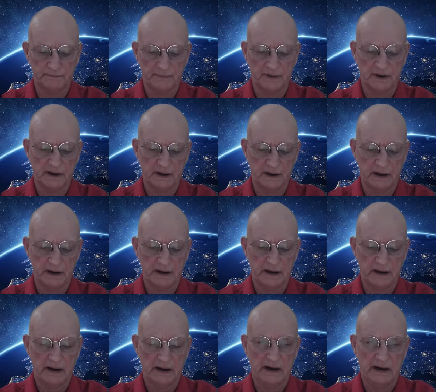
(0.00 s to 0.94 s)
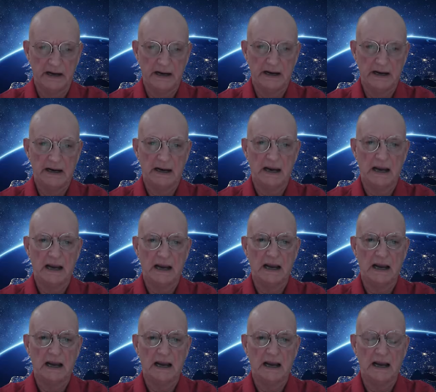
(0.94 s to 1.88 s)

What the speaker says: No one is speaking in this clip.